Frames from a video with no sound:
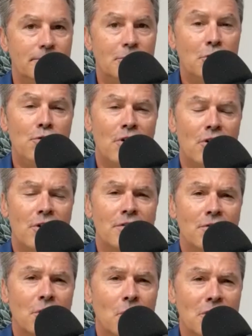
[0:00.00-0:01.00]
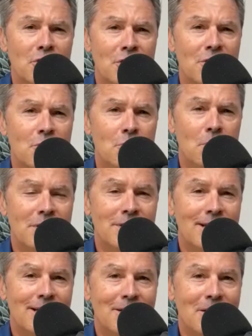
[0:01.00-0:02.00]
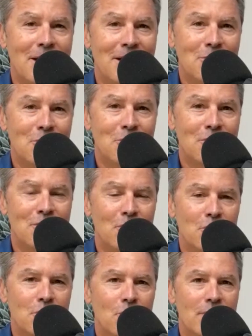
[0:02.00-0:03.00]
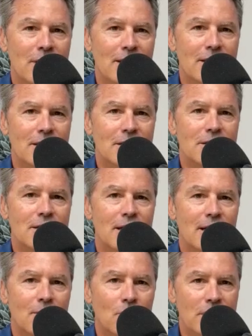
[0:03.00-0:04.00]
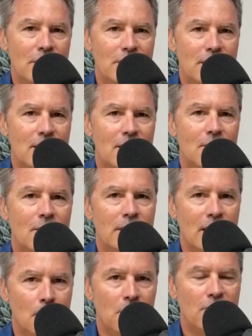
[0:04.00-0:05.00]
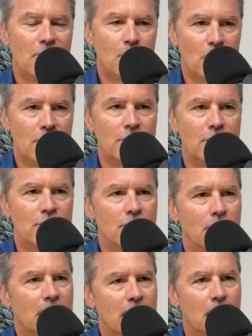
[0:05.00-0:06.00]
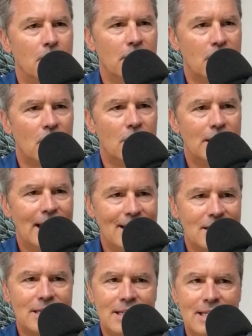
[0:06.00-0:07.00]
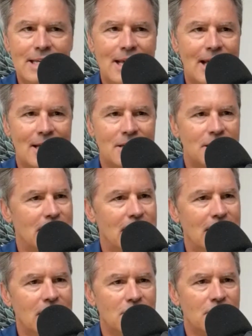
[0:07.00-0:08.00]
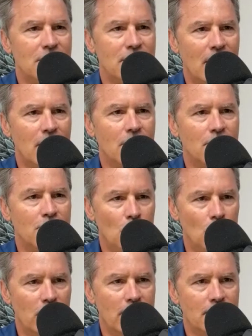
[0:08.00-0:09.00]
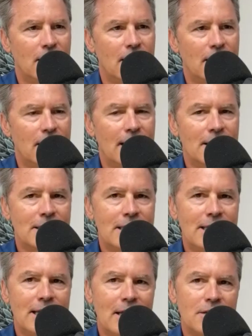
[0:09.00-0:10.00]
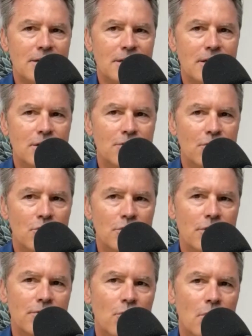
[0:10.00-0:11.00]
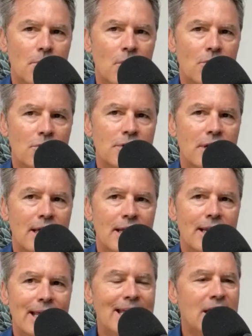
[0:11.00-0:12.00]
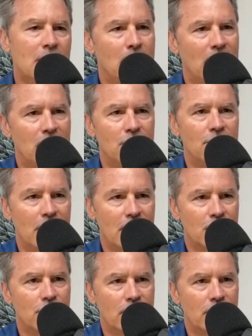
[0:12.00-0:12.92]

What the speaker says: two very different questions, but the answer to the first one is we sell a couple of printers from a company called STS Inks out of Florida. And STS is first and foremost an ink manufacturing